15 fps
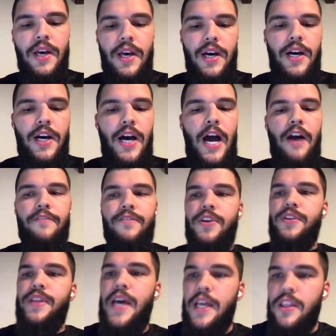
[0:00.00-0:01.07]
After
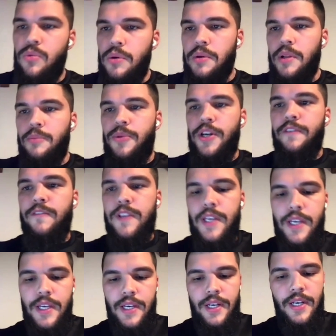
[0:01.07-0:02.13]
that, we will
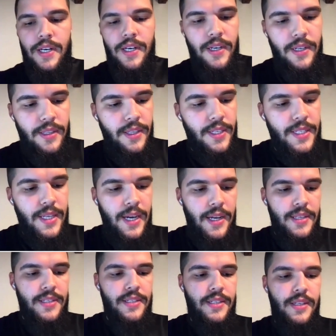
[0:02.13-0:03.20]
briefly
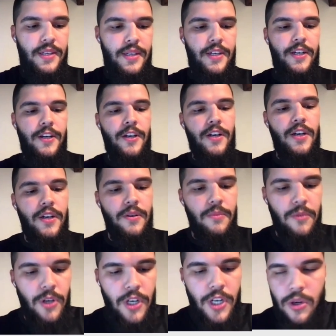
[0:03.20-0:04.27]
discuss
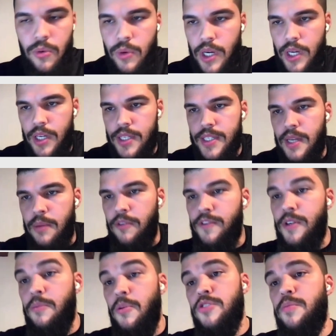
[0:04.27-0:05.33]
some of
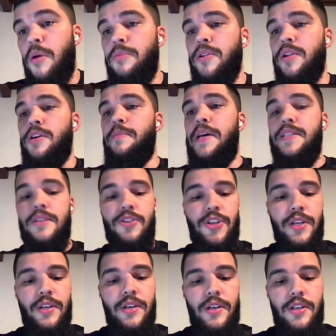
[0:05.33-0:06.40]
the most popular
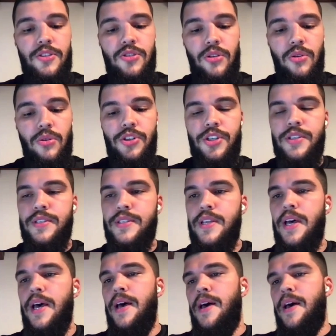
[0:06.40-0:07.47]
messaging solutions,
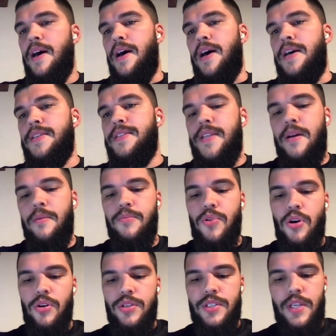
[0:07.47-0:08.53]
some
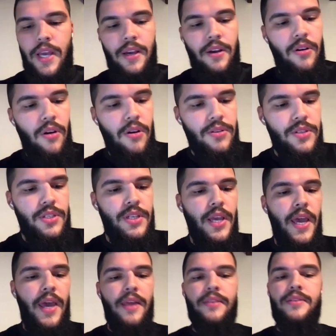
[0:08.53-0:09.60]
pros and cons,
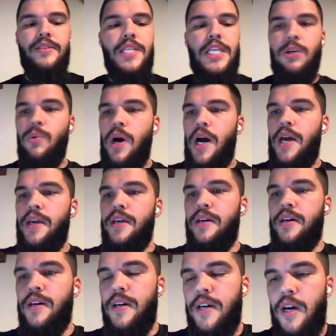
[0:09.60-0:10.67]
and see why
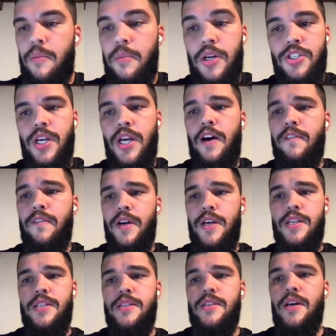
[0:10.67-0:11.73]
Apache Kafka
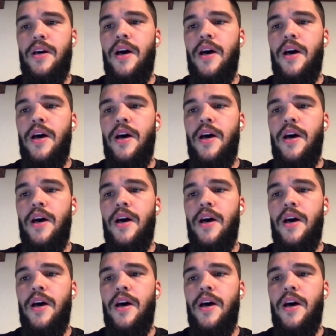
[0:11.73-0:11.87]
is